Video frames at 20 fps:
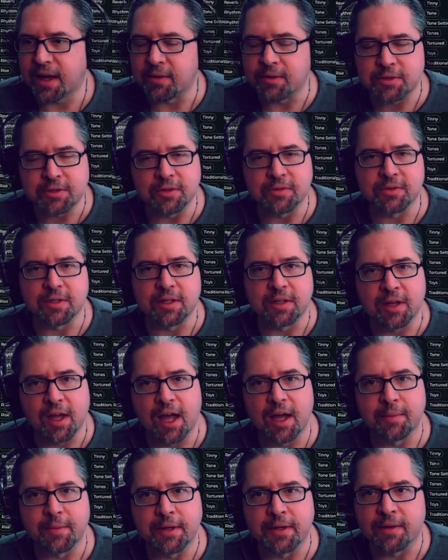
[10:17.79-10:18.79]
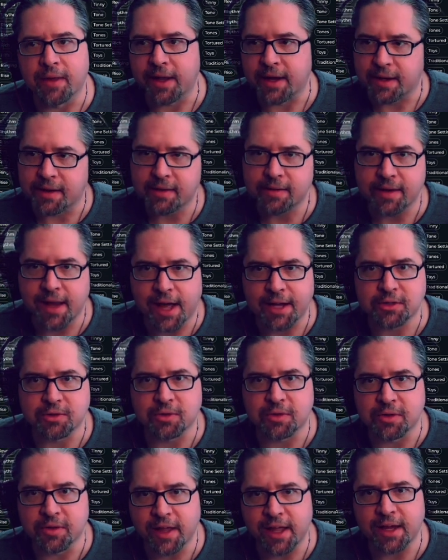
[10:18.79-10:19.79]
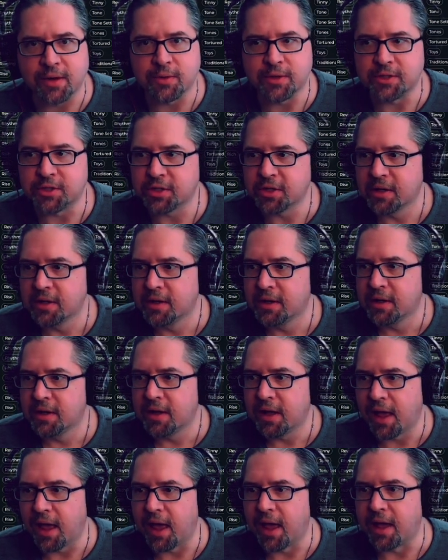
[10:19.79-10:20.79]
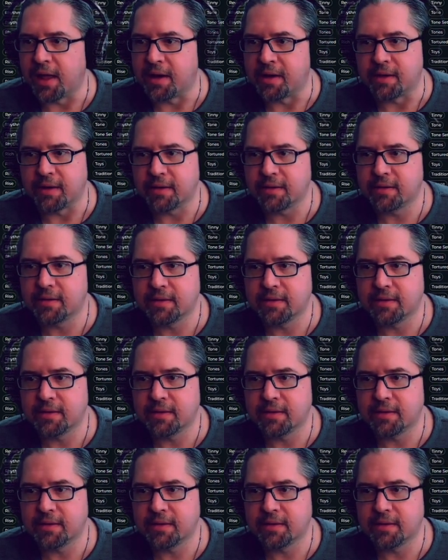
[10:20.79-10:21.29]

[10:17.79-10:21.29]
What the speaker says: I was using common, like, natural language, and